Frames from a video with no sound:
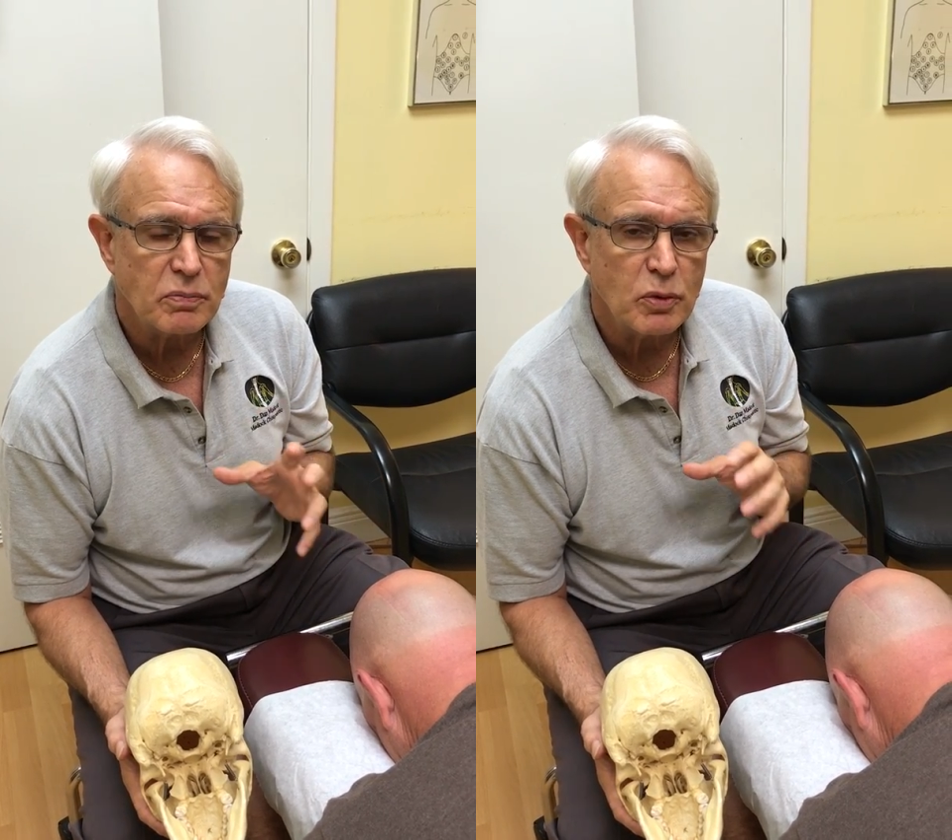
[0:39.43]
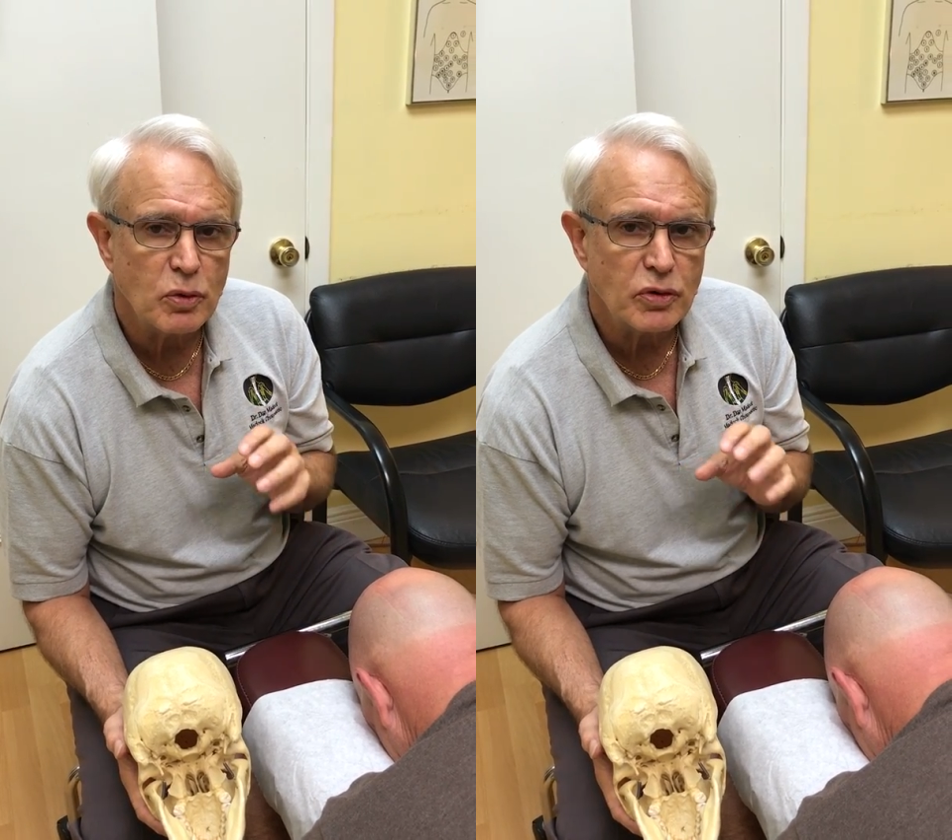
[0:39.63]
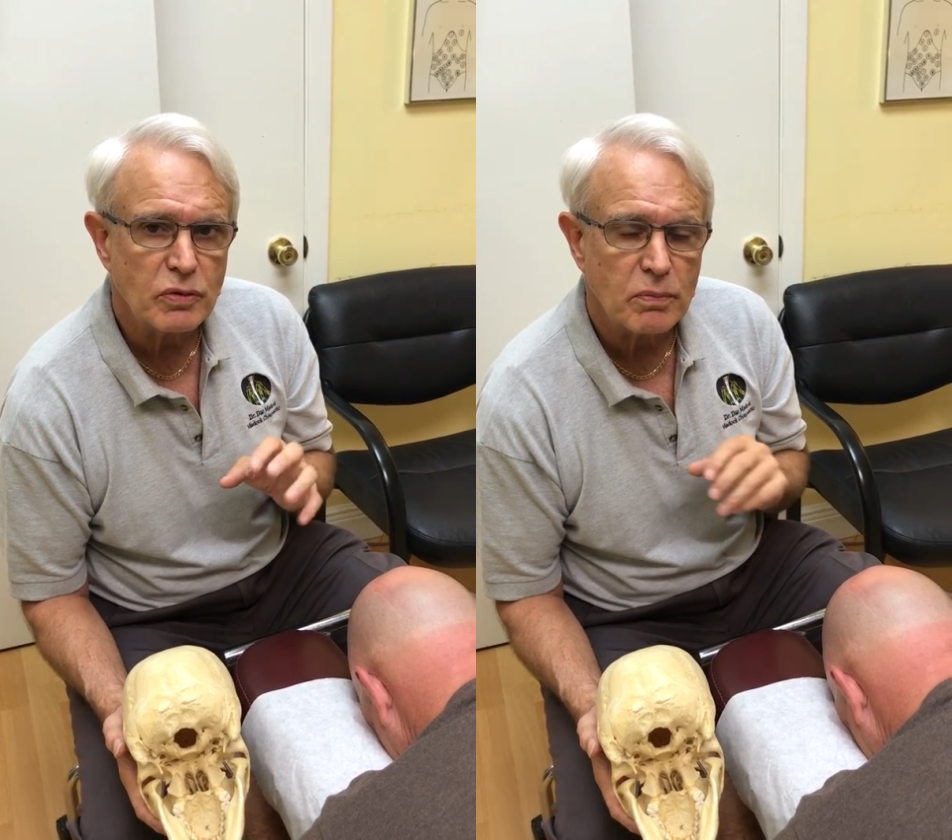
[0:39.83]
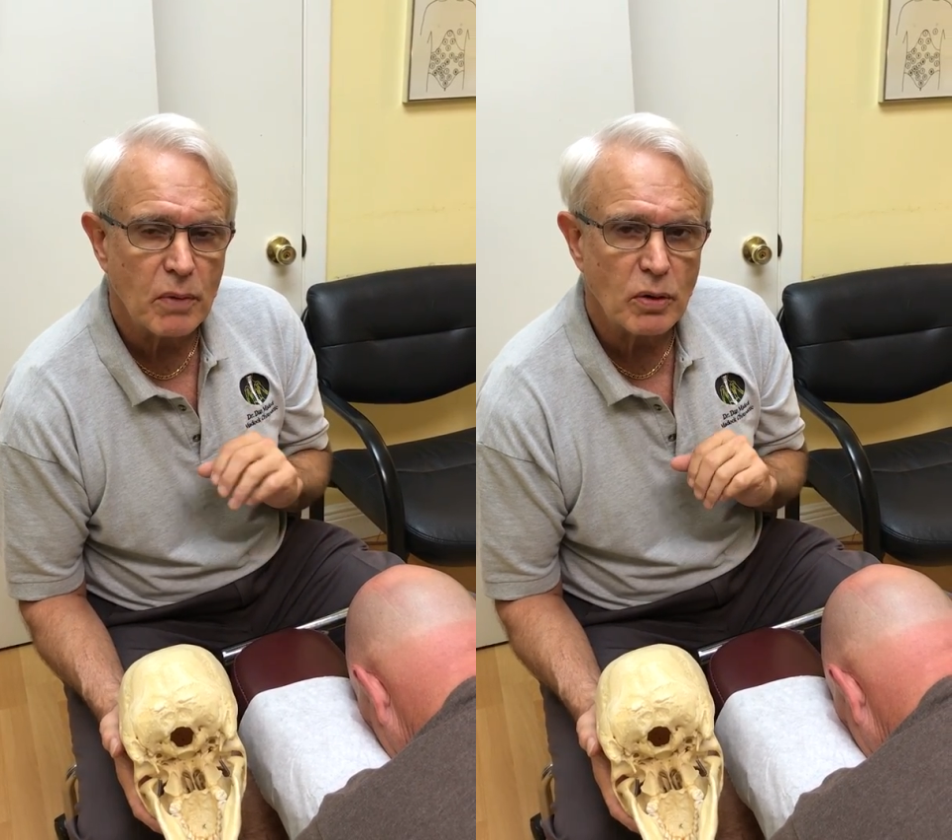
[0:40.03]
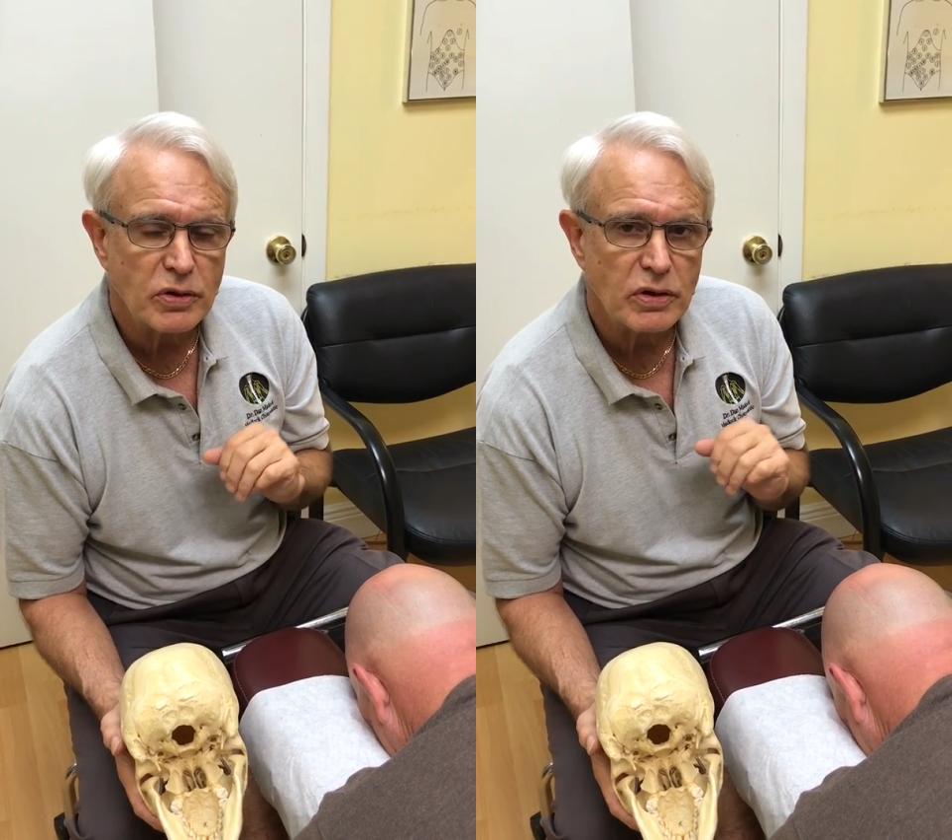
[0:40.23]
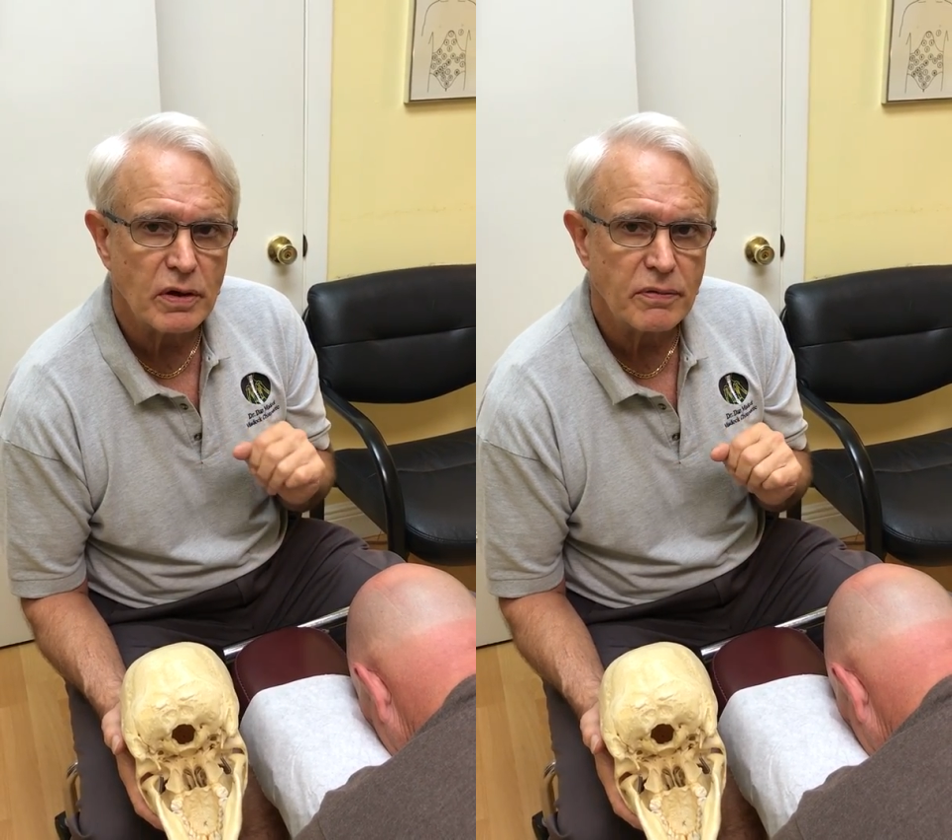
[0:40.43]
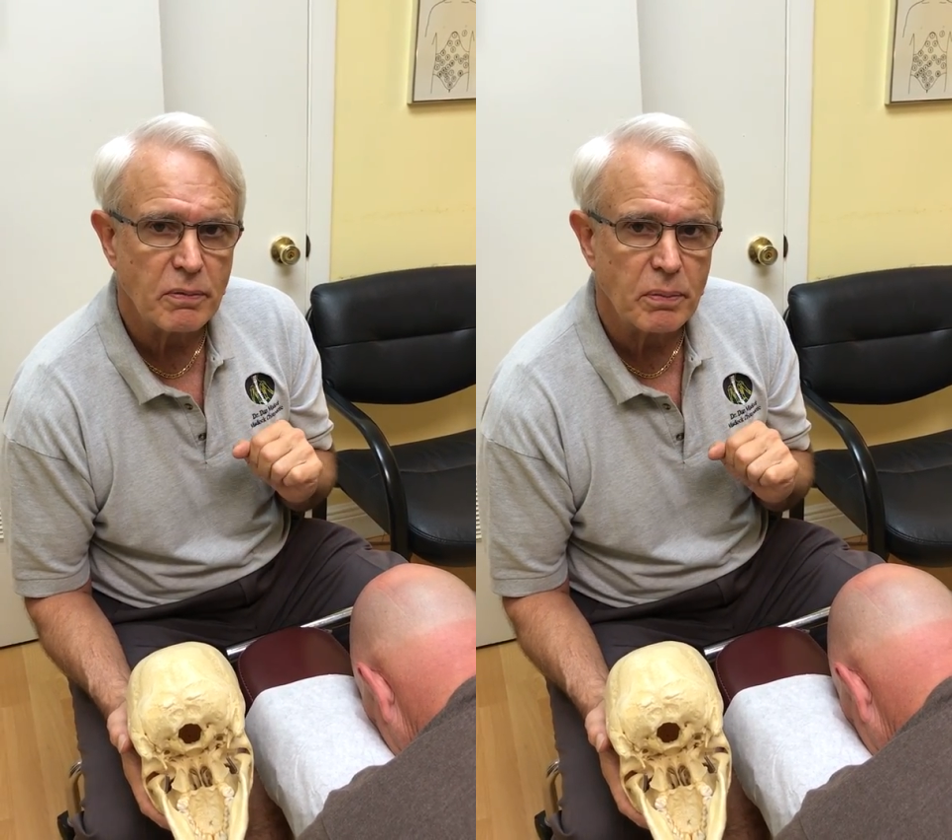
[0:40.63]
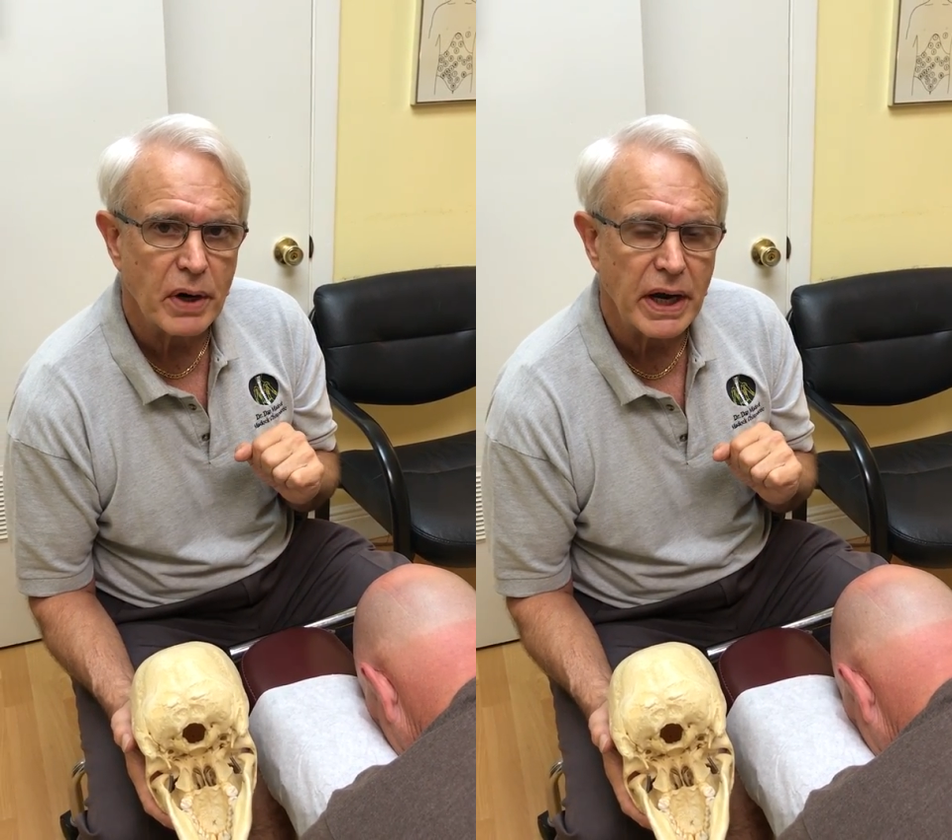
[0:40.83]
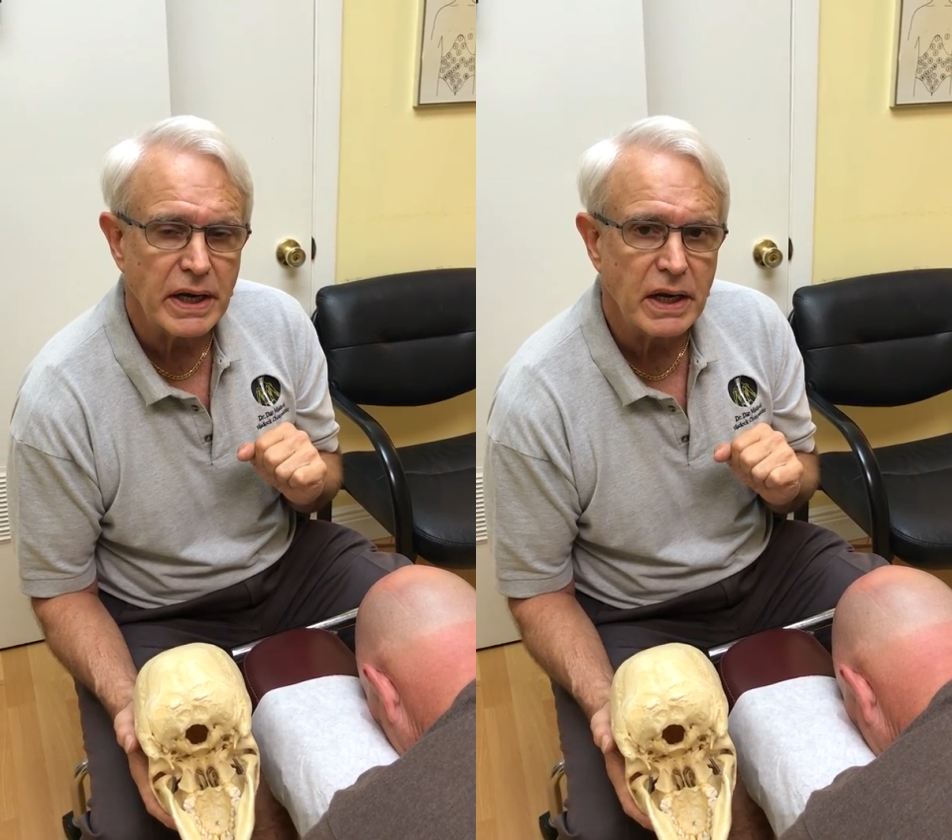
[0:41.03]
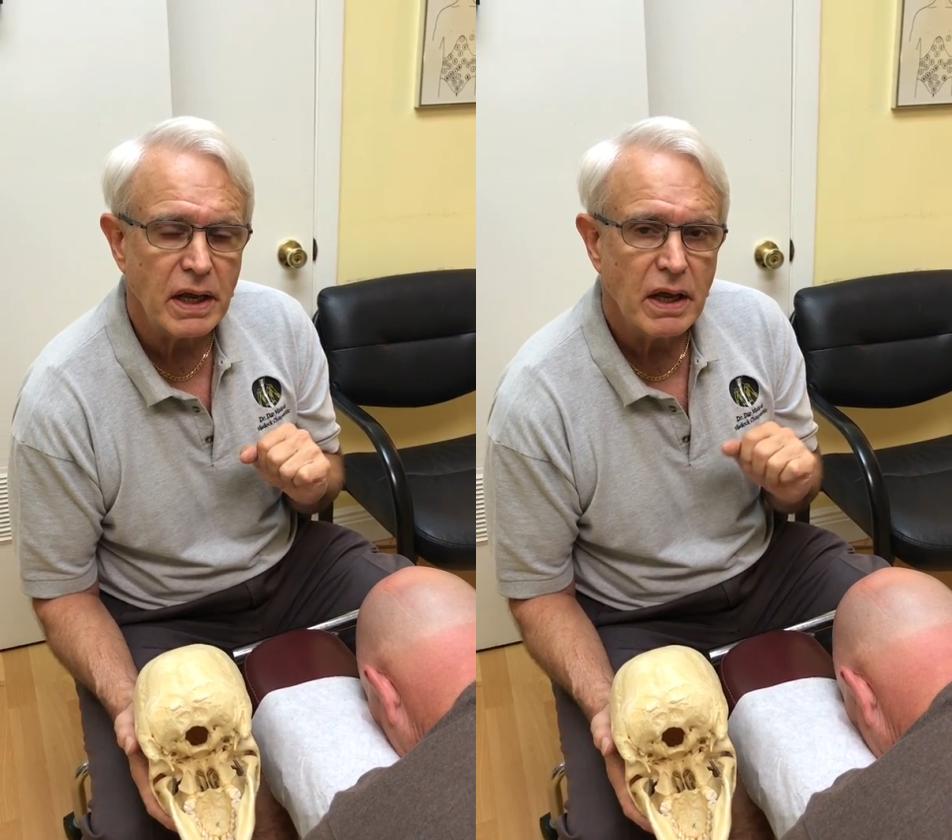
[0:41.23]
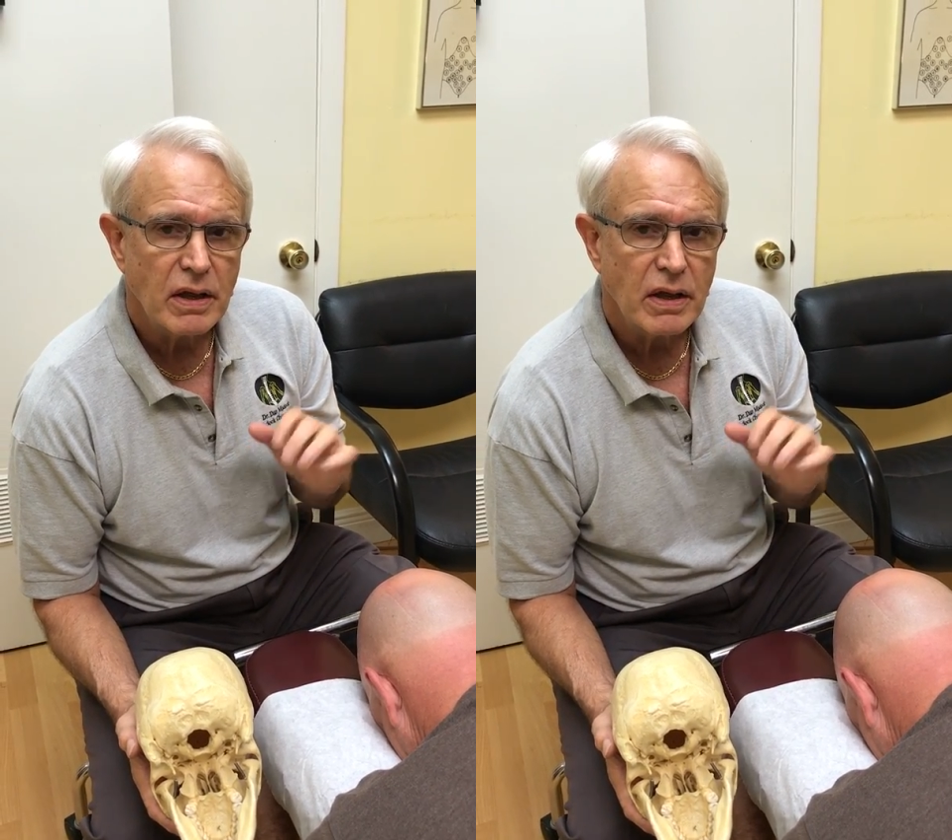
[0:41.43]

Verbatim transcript: motion of the brain,